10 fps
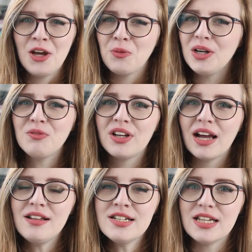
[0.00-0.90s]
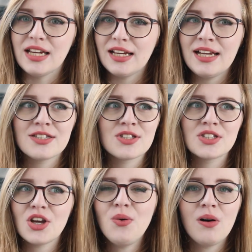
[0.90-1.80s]
when in reality it's
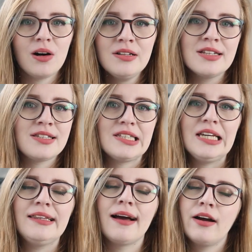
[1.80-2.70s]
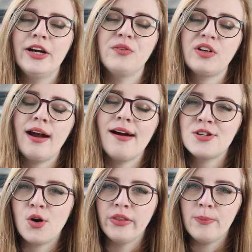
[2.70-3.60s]
so hard to see that kind of
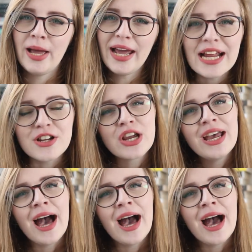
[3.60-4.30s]
character on the page.